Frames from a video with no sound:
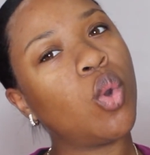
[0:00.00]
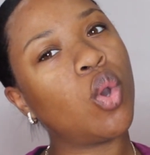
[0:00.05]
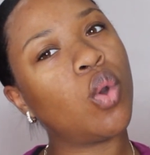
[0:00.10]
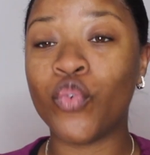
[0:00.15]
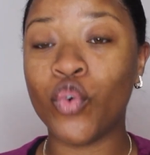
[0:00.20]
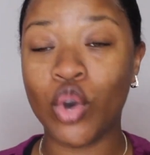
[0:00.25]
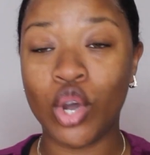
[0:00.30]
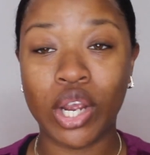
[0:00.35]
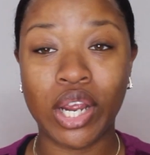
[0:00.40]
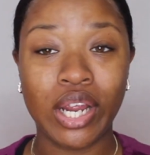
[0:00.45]

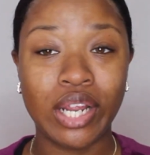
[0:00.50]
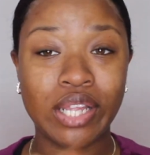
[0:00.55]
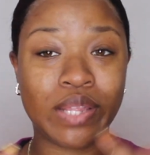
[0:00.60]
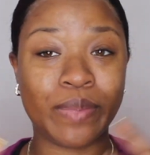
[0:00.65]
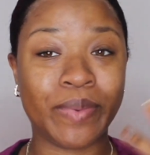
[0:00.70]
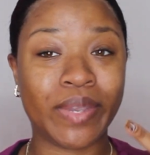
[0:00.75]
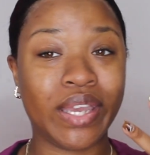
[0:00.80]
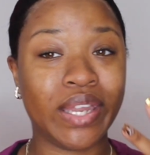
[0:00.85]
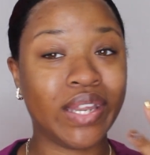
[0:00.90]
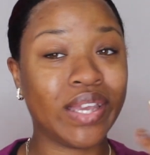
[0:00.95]
for the
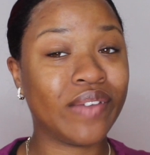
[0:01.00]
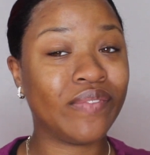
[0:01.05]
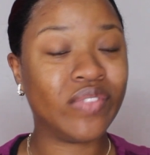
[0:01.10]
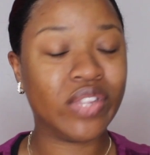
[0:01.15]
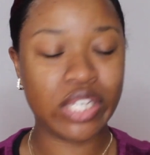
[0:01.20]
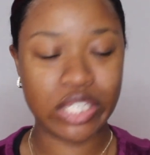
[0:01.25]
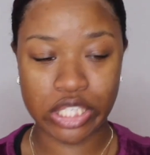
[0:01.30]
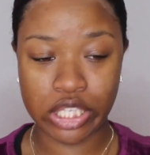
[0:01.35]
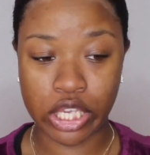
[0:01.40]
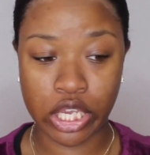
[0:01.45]
beginning of
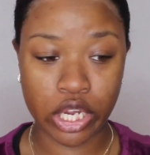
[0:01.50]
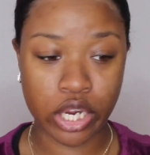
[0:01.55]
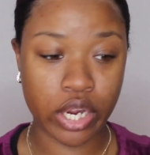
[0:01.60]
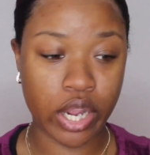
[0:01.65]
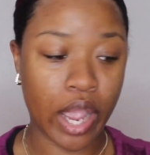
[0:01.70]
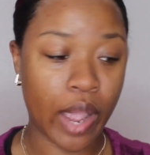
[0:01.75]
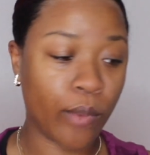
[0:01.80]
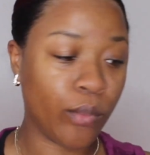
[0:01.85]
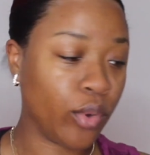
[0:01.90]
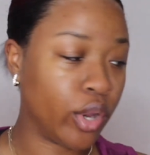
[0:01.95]
this
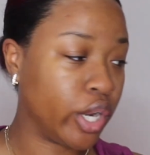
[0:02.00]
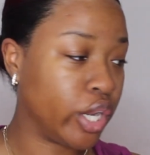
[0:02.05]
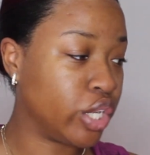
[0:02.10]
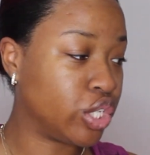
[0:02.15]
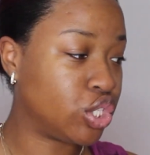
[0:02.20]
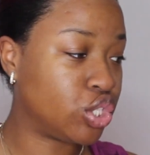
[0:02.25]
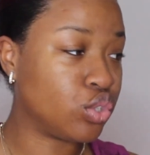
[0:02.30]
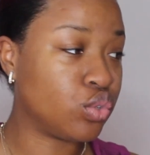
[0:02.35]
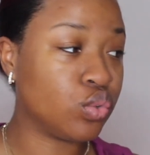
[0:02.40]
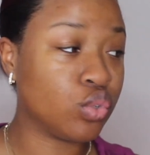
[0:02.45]
year I wanted
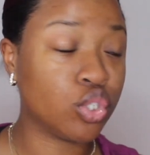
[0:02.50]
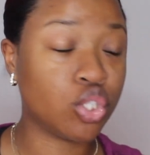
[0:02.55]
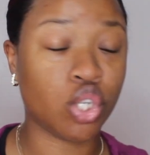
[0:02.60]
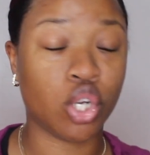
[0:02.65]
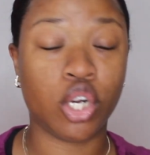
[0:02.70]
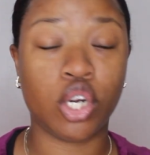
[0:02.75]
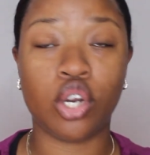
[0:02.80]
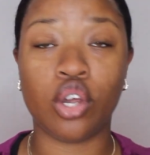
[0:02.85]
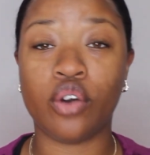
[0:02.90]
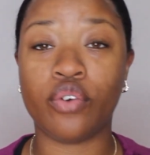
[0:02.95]
to
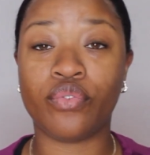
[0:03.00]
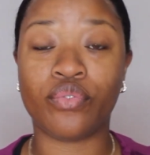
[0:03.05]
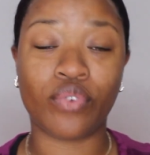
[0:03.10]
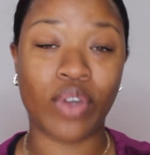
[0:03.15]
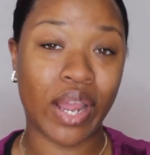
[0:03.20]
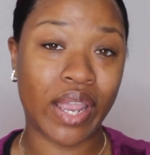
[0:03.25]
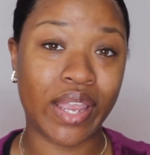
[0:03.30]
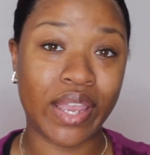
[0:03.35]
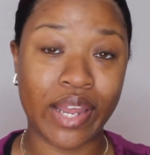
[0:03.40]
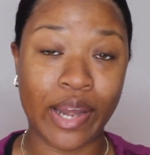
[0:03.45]
start it off
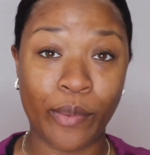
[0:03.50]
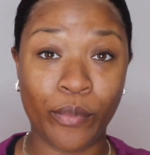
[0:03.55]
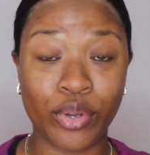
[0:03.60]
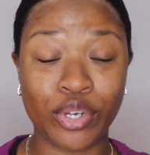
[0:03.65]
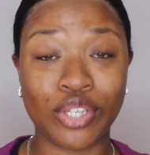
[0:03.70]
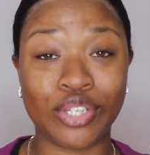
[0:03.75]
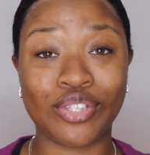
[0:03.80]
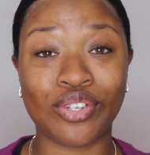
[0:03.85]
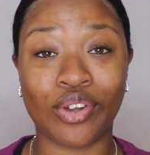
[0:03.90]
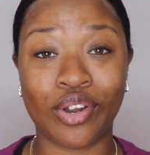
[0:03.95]
right and I
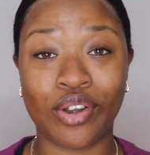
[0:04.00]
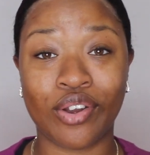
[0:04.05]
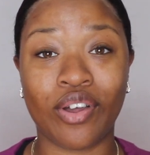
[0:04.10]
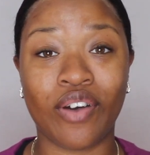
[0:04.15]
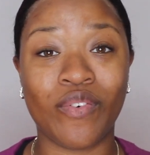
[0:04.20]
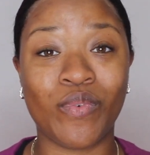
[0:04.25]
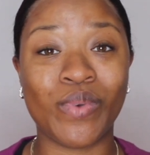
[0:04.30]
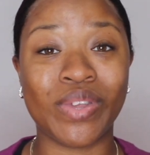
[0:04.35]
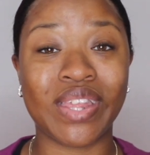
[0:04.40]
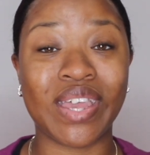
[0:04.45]
want to start it
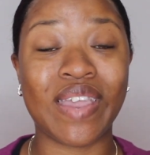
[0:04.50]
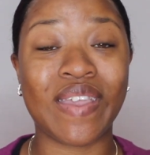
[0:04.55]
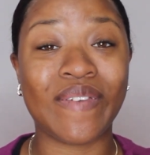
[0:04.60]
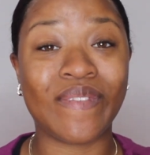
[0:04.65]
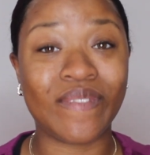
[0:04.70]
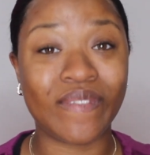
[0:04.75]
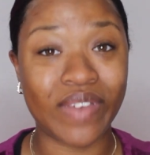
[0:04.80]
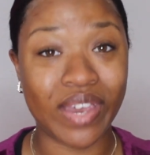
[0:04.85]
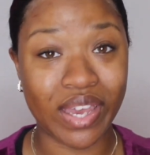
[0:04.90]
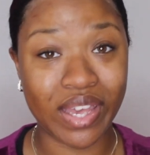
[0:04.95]
off with a
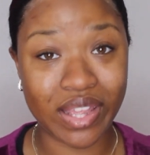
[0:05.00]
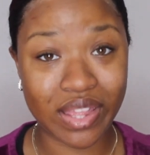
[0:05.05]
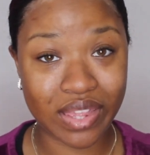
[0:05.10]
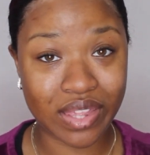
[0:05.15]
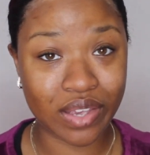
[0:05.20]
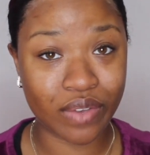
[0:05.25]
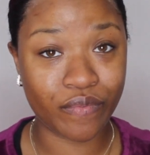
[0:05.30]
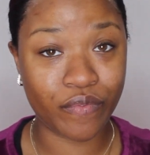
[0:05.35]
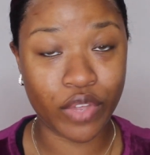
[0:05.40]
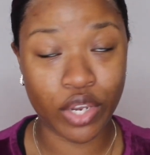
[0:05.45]
faith
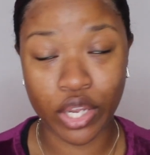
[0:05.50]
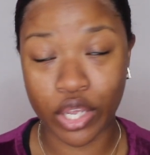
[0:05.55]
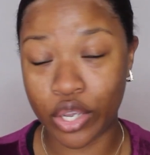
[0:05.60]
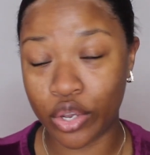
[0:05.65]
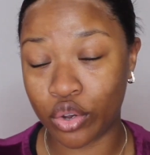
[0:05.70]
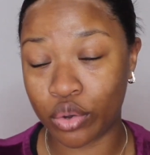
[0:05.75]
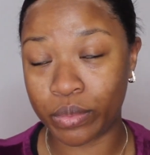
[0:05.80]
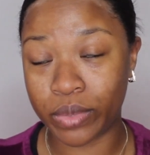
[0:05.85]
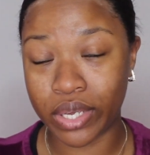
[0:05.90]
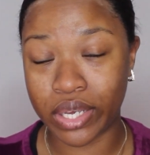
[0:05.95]

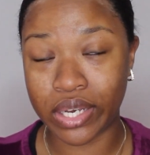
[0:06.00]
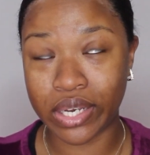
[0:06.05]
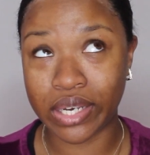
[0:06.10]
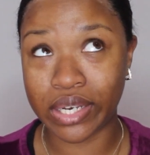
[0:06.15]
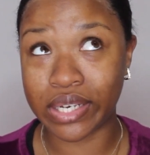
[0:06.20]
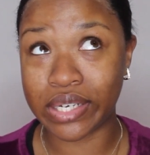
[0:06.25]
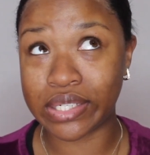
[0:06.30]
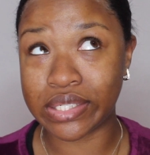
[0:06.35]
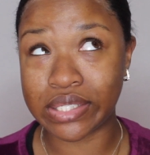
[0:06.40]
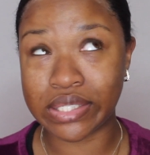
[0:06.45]
video
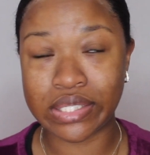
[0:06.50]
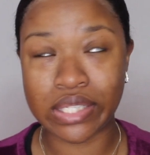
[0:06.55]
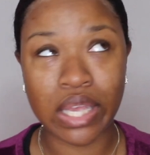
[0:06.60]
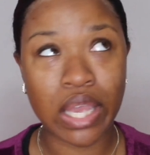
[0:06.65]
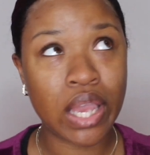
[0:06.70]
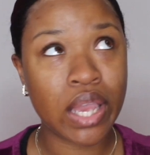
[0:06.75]
because